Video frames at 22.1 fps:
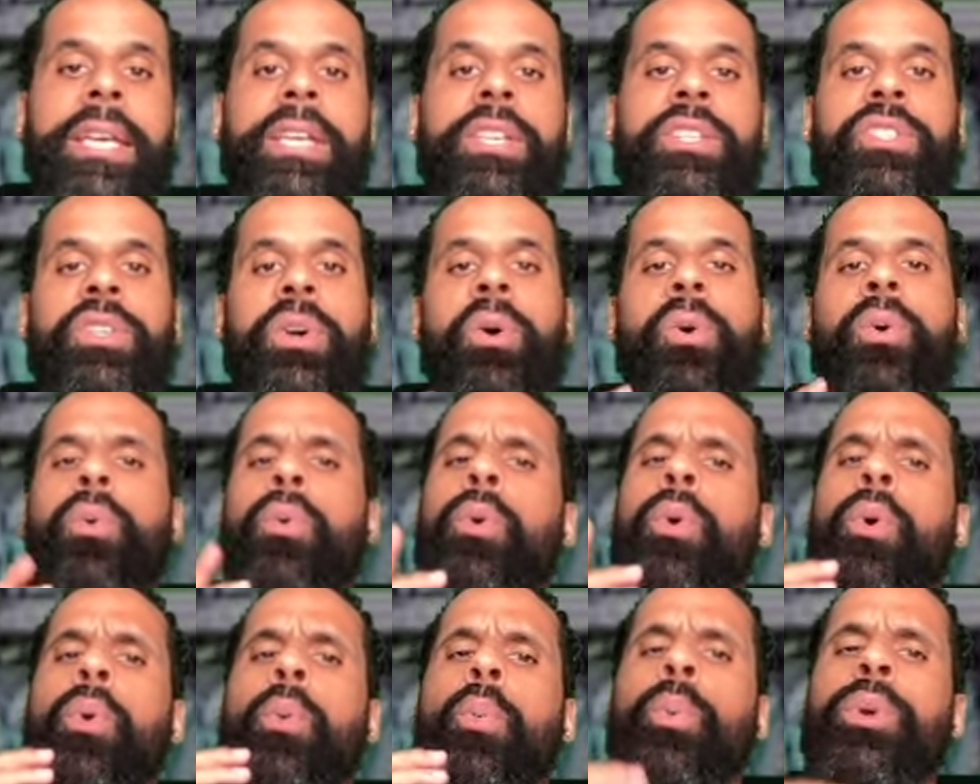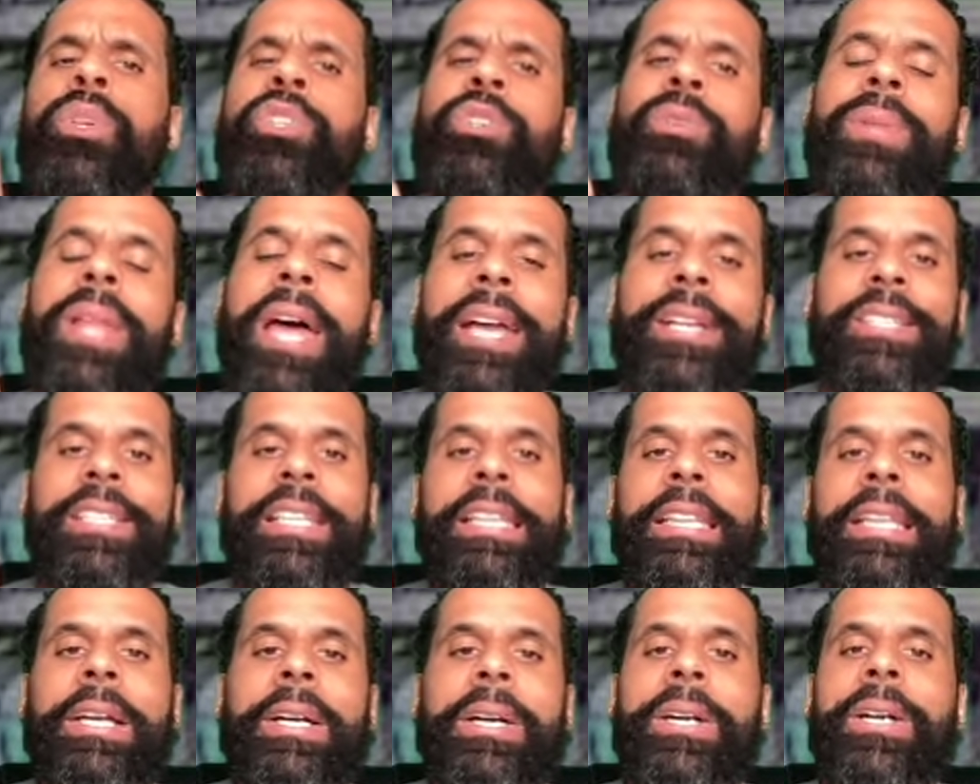So, would you like to
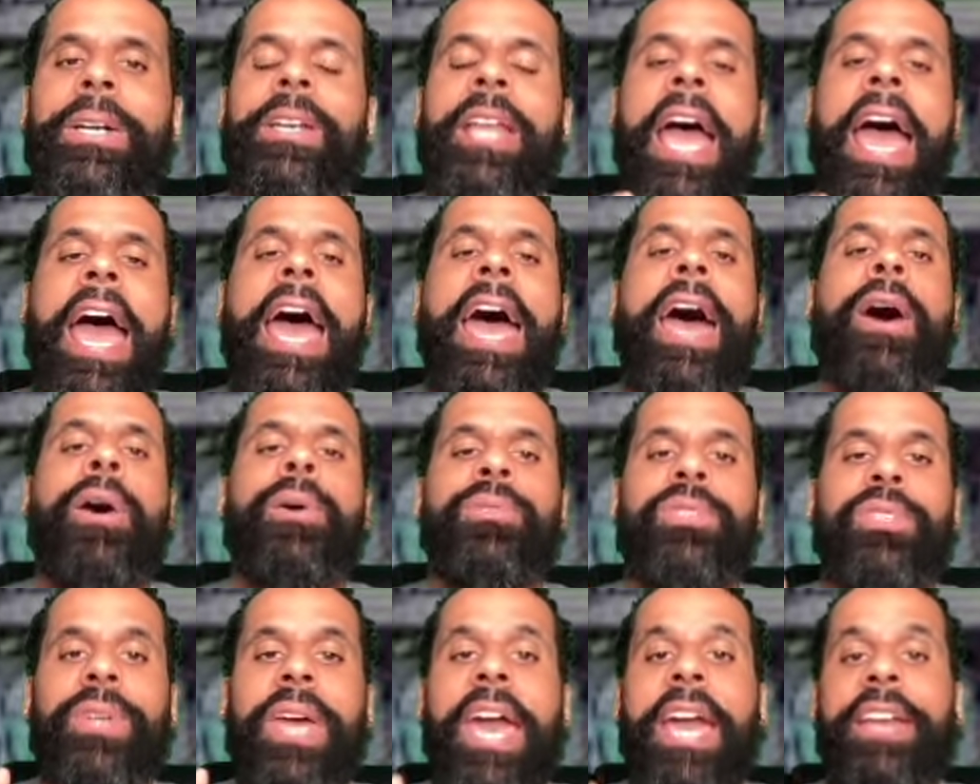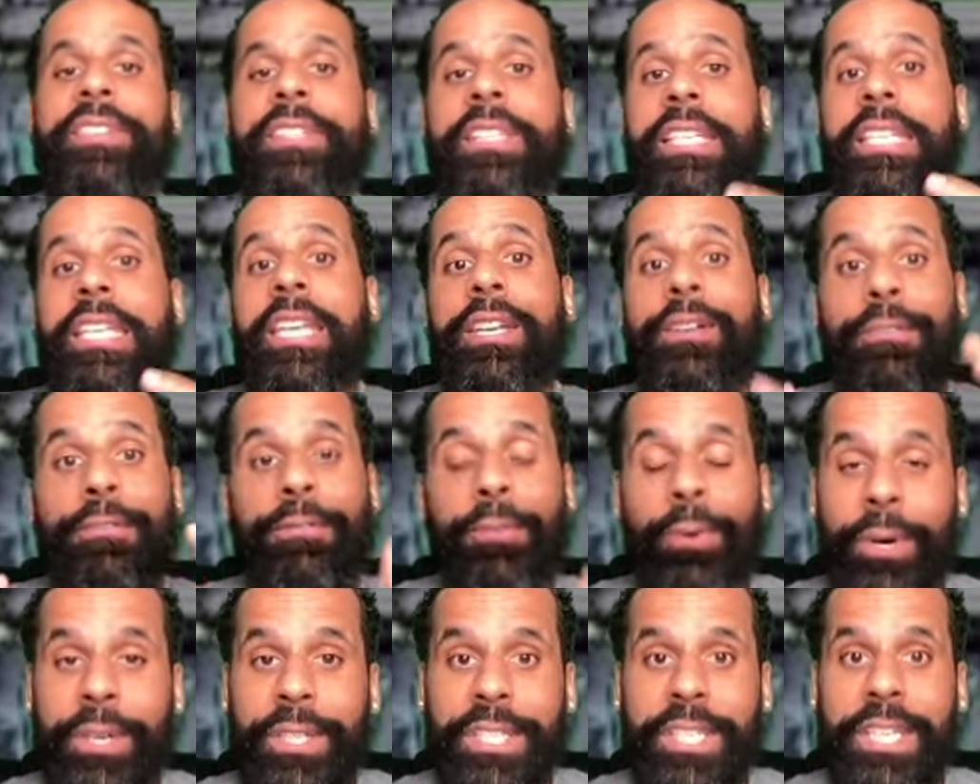learn how to actually get
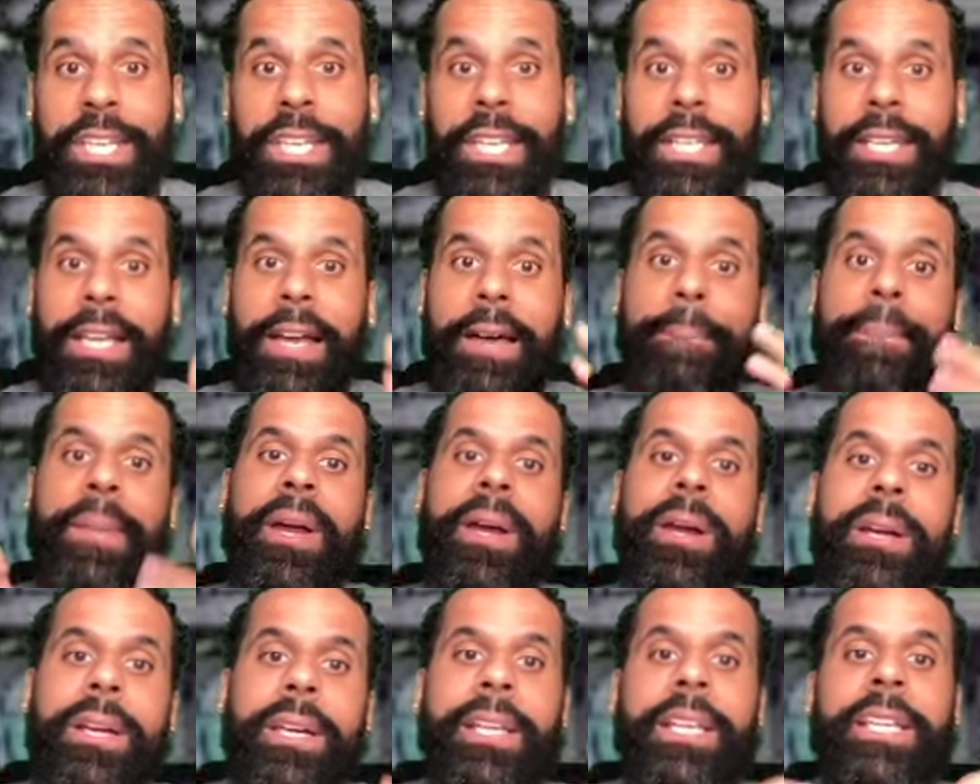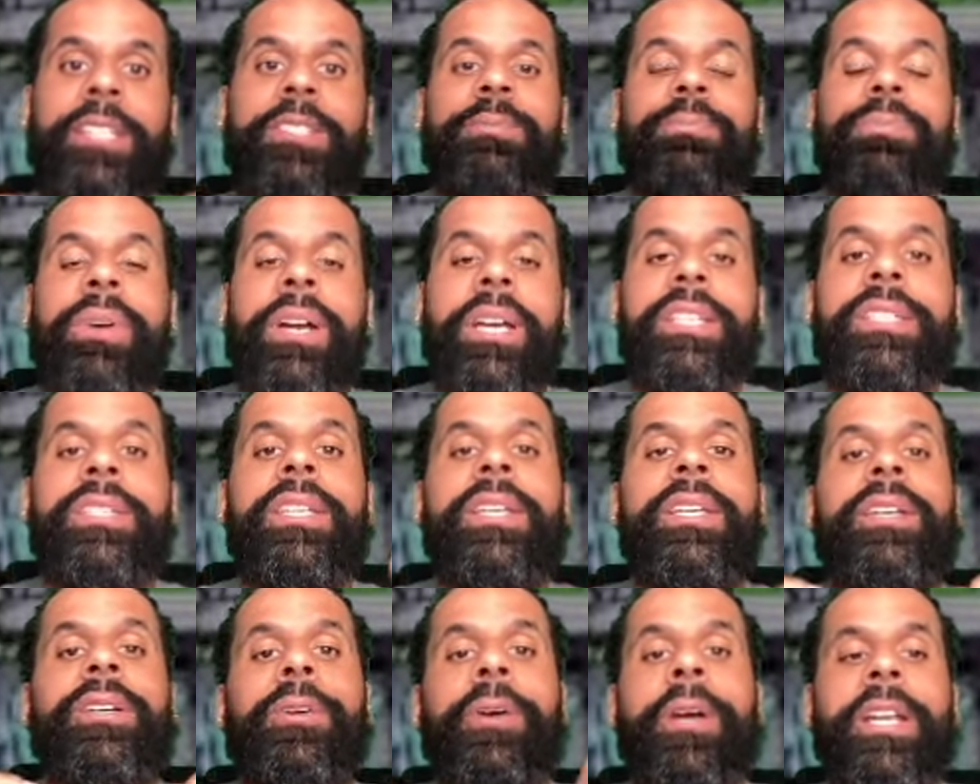14 American Express
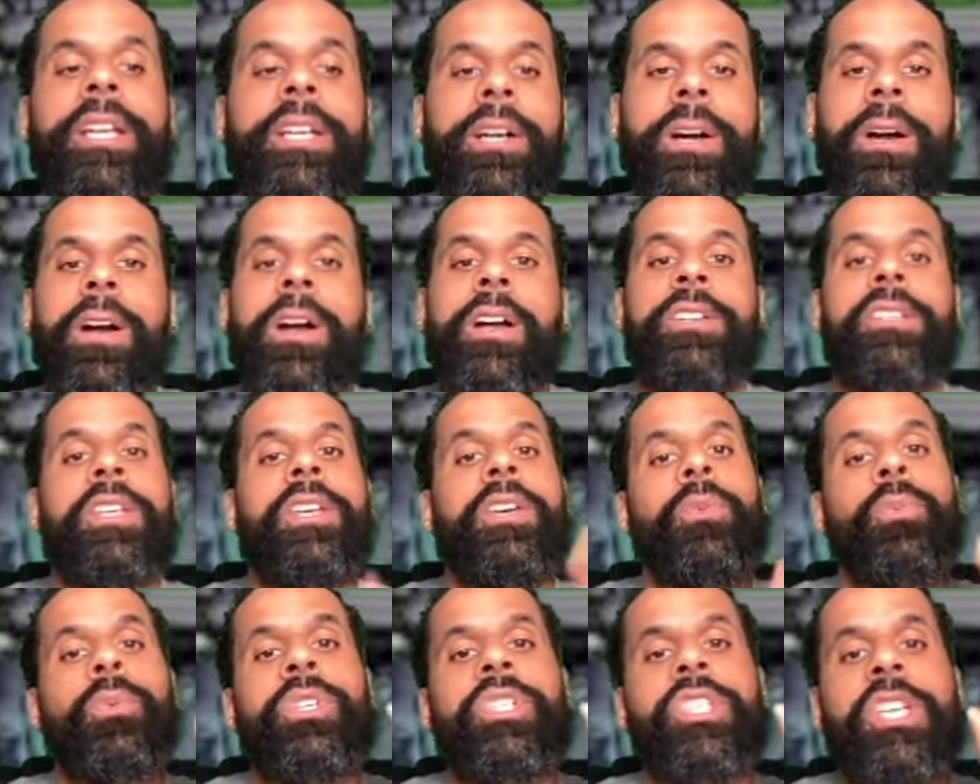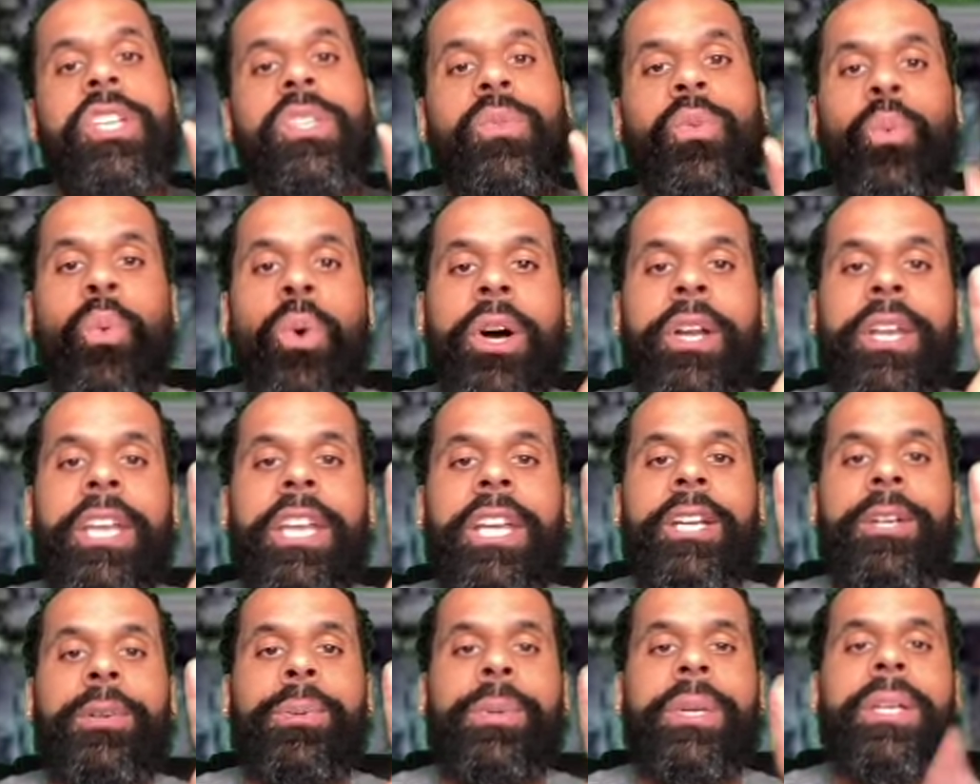credit cards with just one
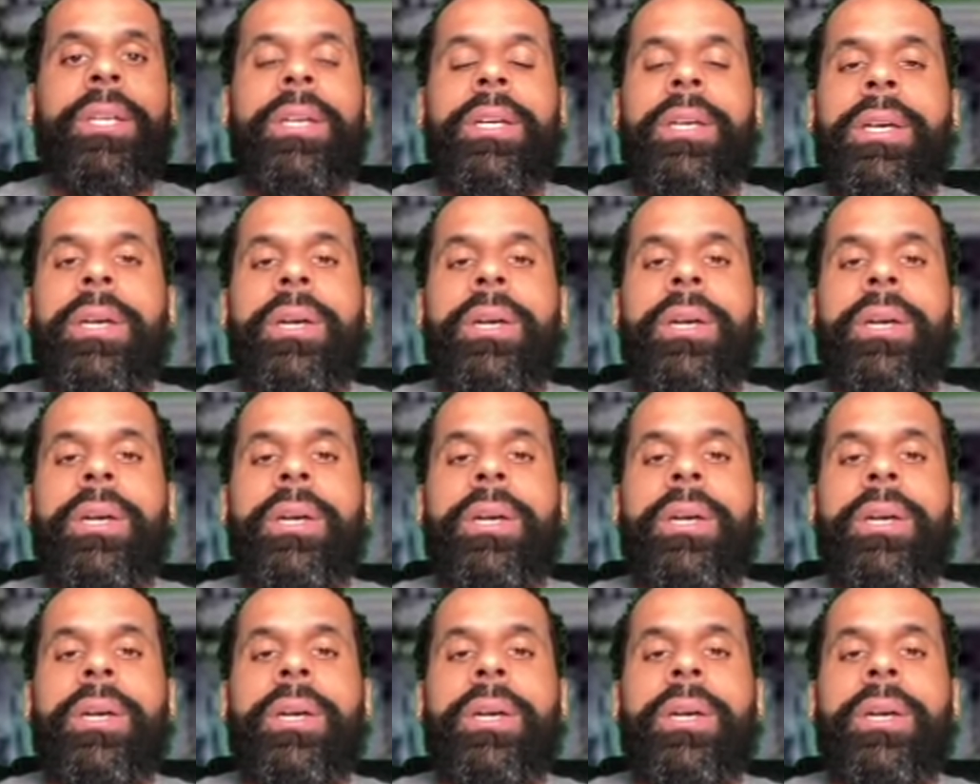inquiry?